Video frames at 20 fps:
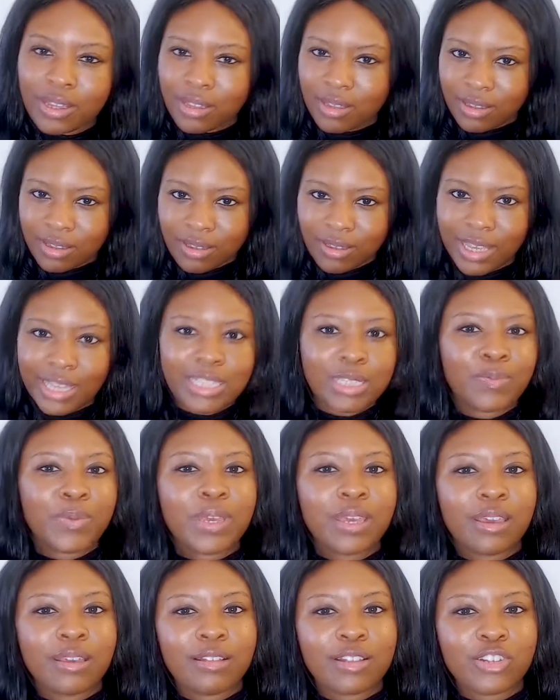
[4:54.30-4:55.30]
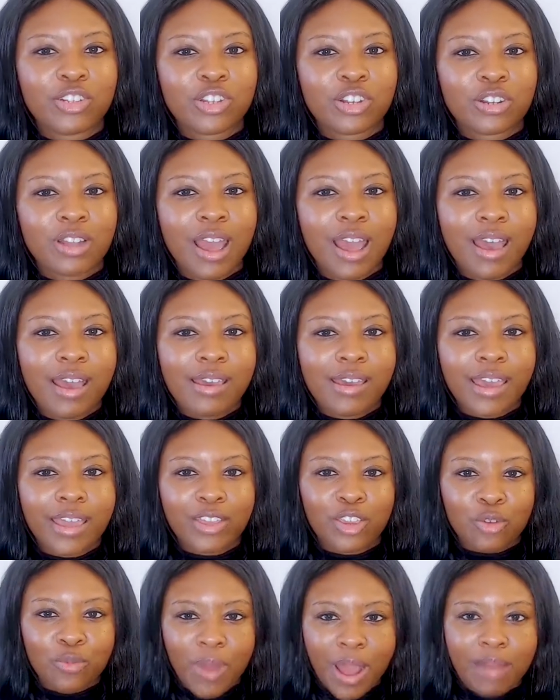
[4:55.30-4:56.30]
can speak English or not, and
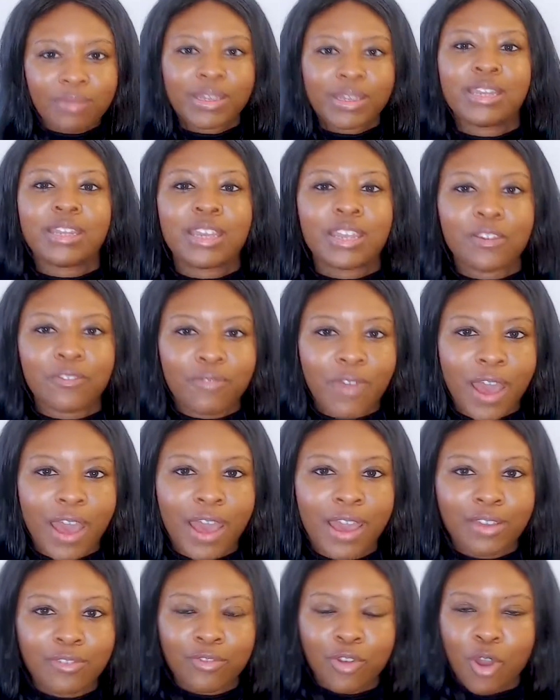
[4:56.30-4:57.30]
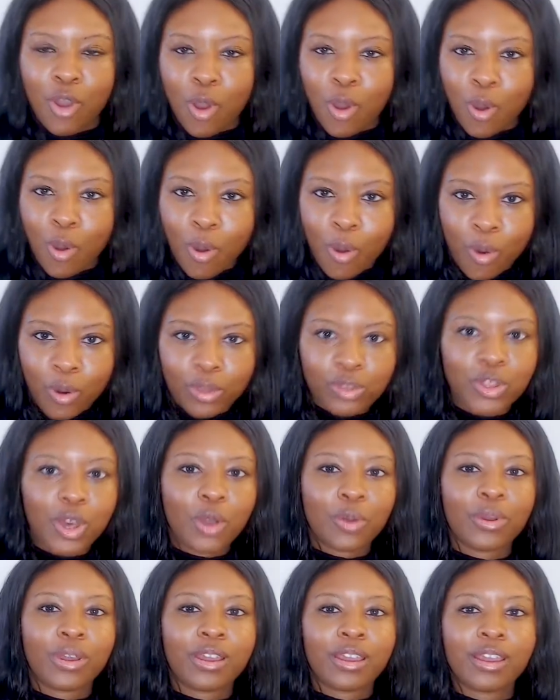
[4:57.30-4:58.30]
you're probably going to get a 5 or
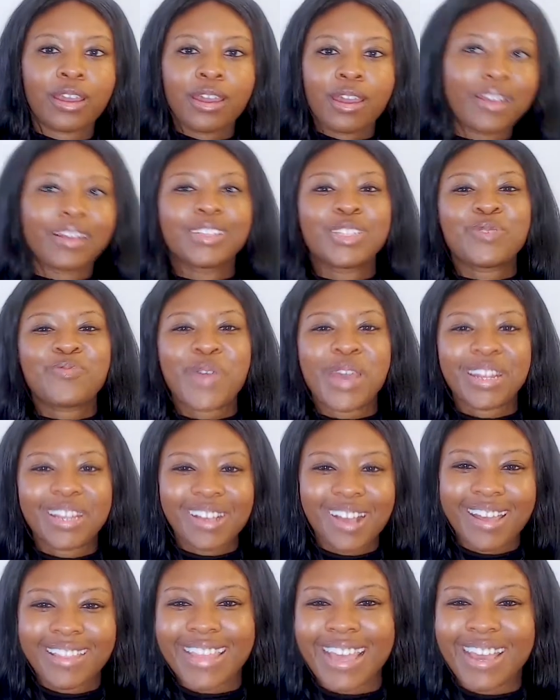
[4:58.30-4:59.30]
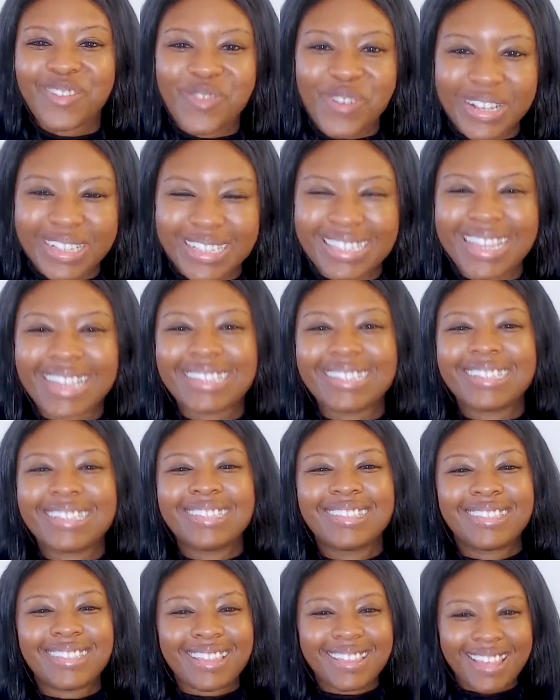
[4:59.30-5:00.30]
lower. depending on that one
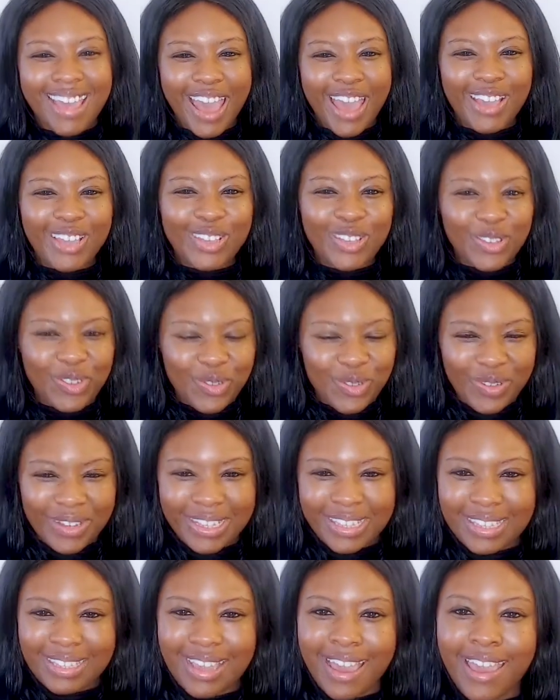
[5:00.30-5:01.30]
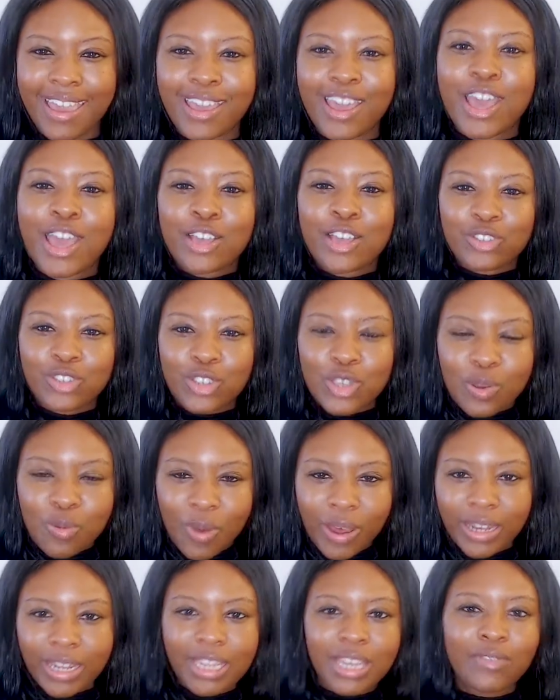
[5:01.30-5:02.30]
sentence that you say. So you
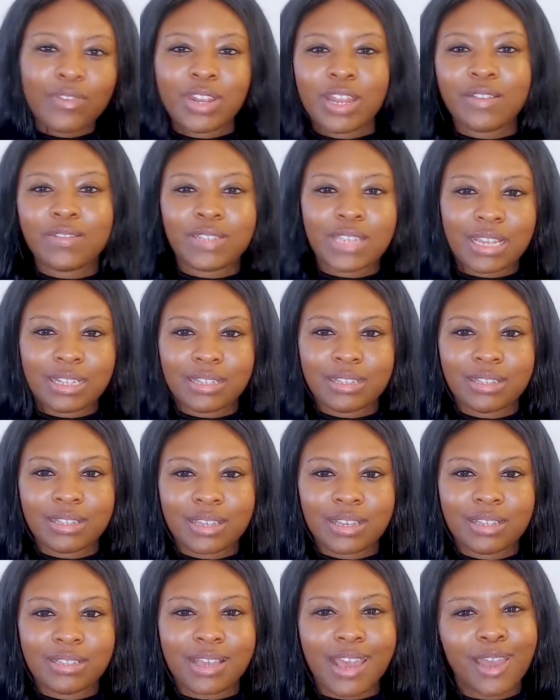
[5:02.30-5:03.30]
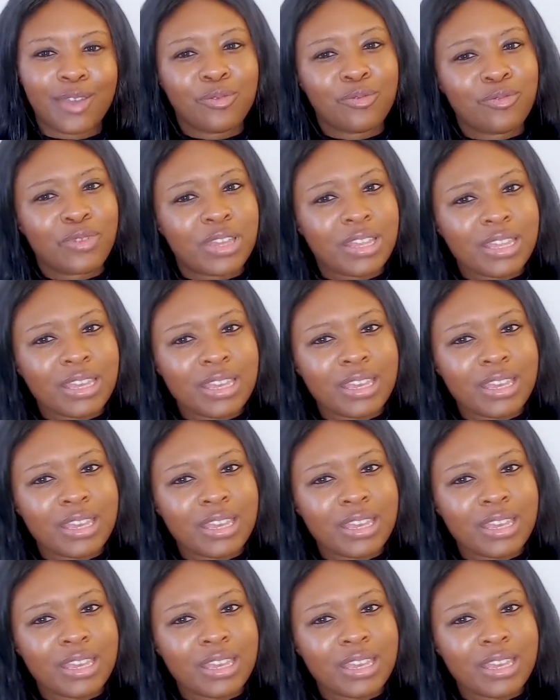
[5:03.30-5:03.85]
want to give enough sentences. I really